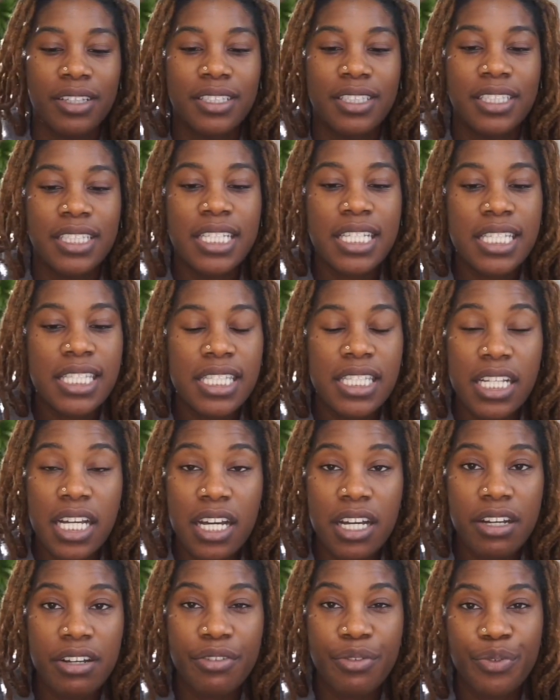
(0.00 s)
This
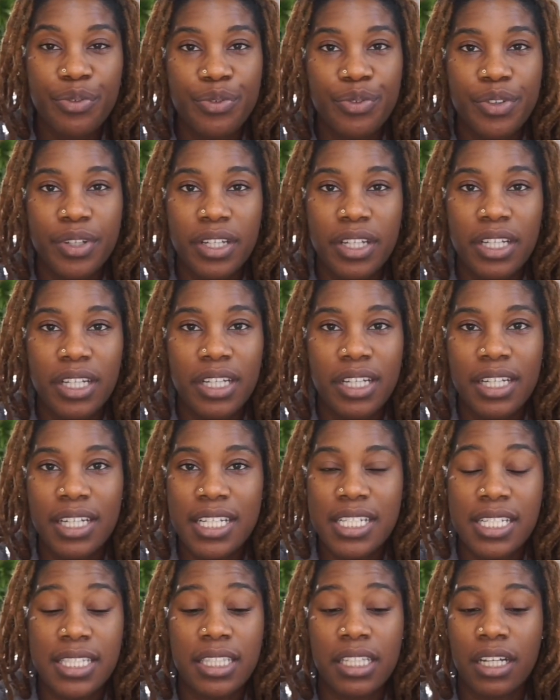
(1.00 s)
stuff
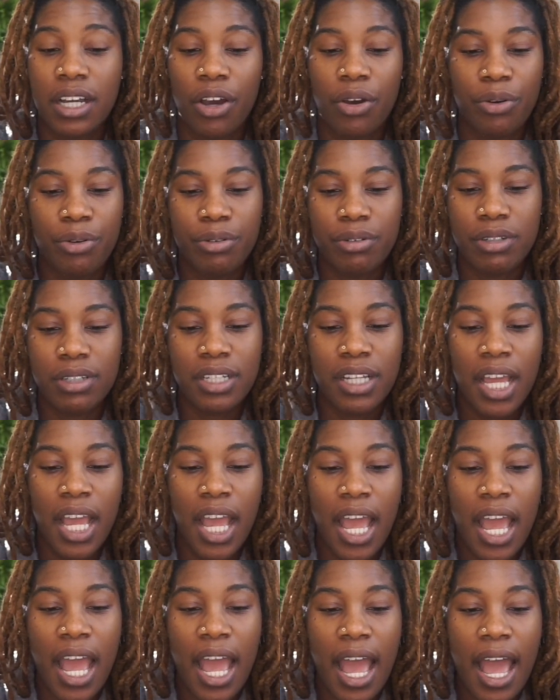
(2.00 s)
is the GOAT.
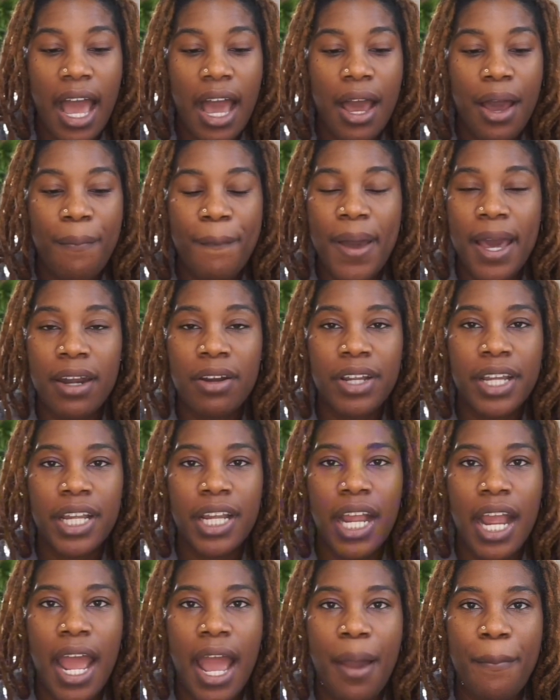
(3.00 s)
I don't
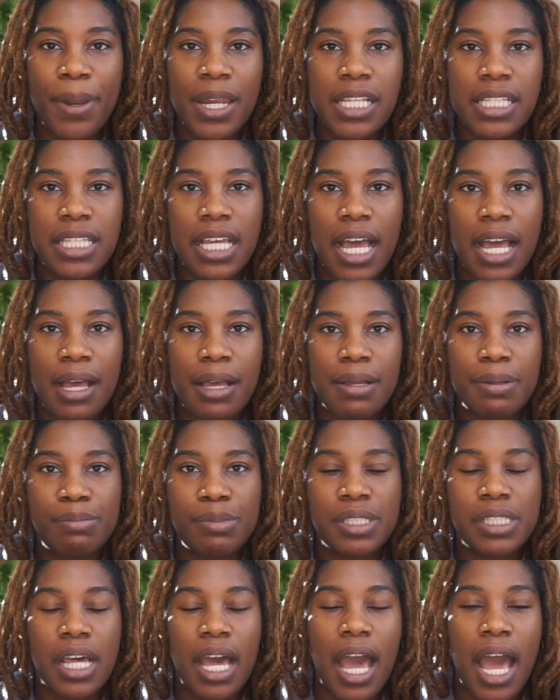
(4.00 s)
care how many
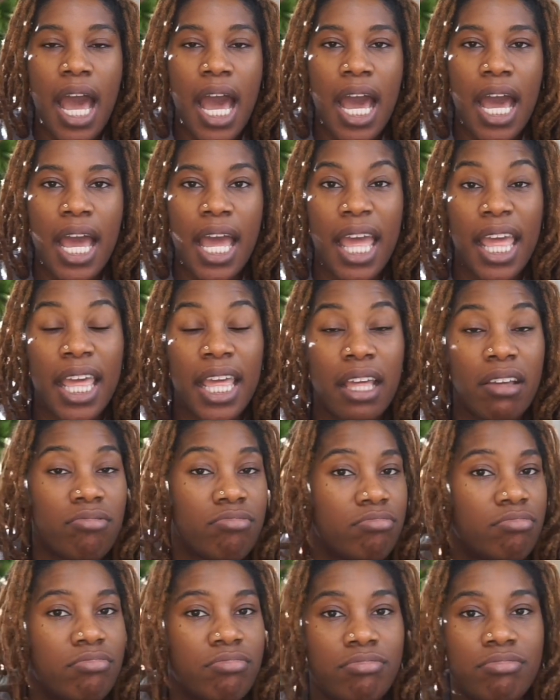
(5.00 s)
times I
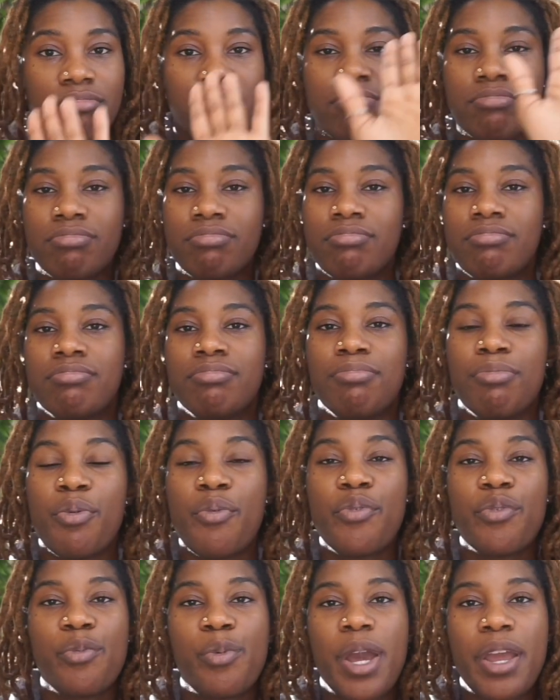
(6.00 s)

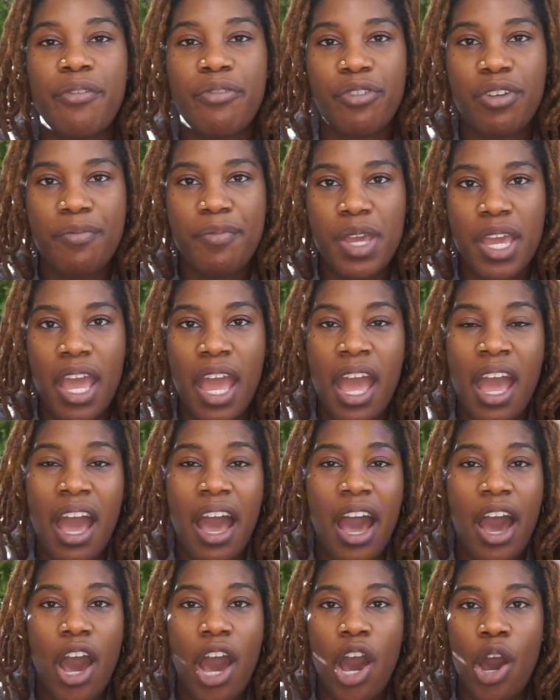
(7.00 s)
move away from it,
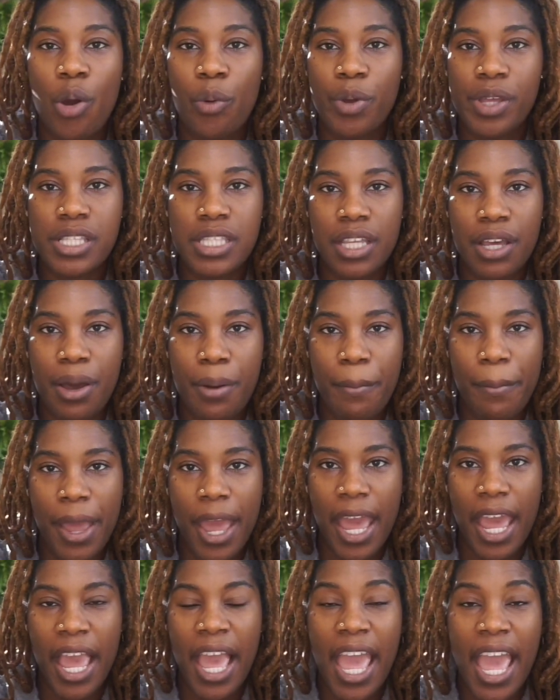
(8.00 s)
I always come back.